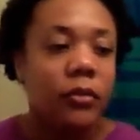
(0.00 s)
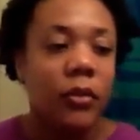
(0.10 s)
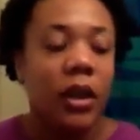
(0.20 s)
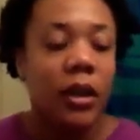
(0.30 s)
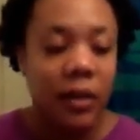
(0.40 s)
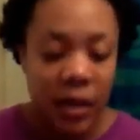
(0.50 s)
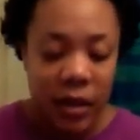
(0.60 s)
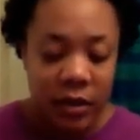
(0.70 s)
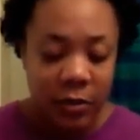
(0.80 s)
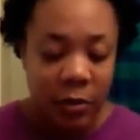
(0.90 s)
and
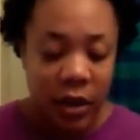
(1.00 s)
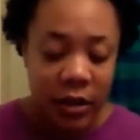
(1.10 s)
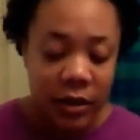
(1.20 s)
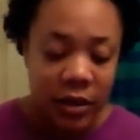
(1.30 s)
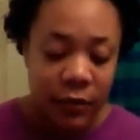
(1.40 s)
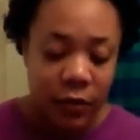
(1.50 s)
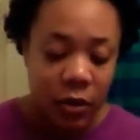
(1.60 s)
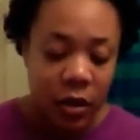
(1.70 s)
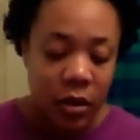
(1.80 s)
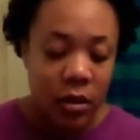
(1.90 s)
then spraying this stuff
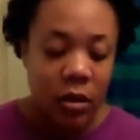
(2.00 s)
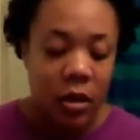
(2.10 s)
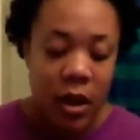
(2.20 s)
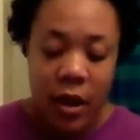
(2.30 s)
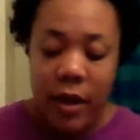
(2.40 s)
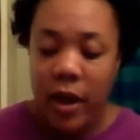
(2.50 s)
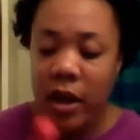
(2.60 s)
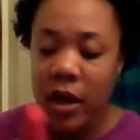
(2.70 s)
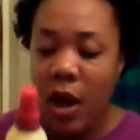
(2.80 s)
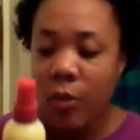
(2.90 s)
on it,
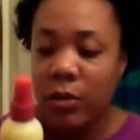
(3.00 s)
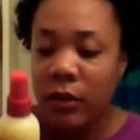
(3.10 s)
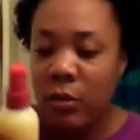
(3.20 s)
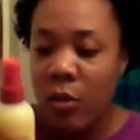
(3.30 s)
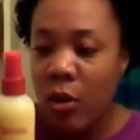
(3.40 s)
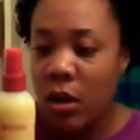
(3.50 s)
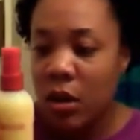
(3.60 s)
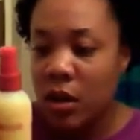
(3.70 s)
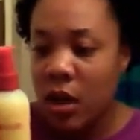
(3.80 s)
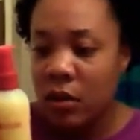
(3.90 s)
it helped even more.
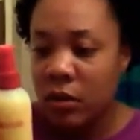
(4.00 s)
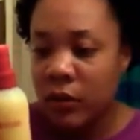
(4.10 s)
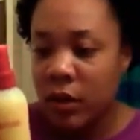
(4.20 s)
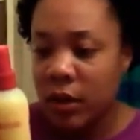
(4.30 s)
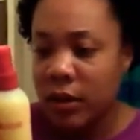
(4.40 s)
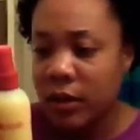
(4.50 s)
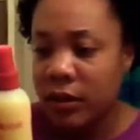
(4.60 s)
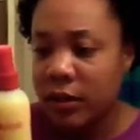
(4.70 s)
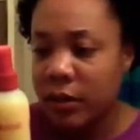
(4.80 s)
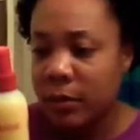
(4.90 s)
And I don't even think this
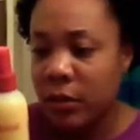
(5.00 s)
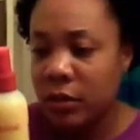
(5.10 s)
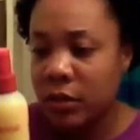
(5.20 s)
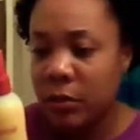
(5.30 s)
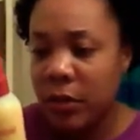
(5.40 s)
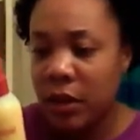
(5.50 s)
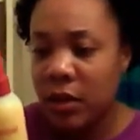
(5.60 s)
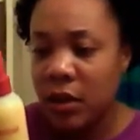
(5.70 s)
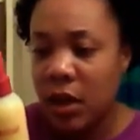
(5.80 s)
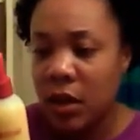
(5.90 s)
is supposed to be a
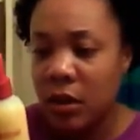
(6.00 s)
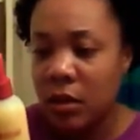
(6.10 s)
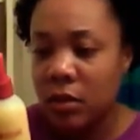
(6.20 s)
detangler.